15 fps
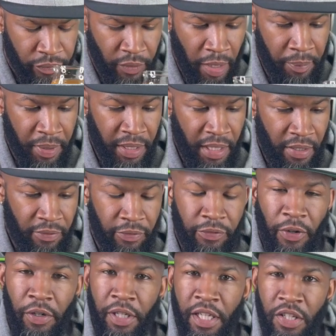I'm getting that
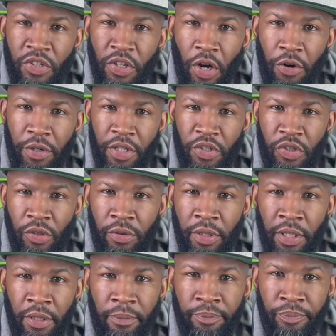funky tartness on
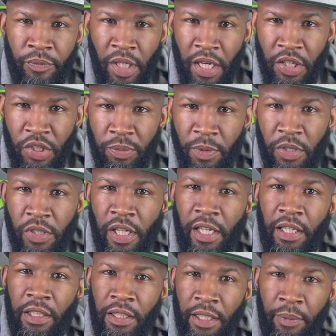there. Kind of smells like
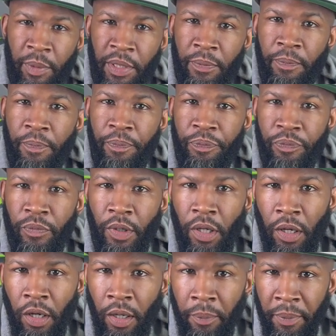a lemon.
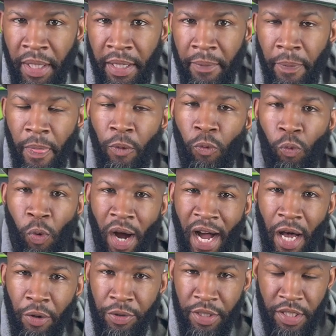That
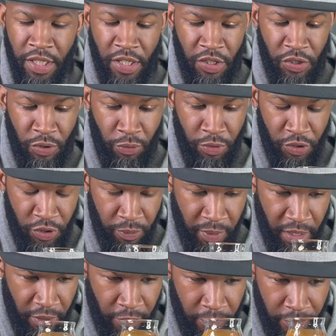wild yeast sort of
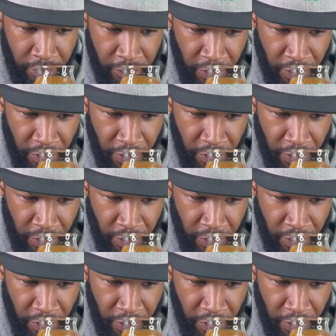smell.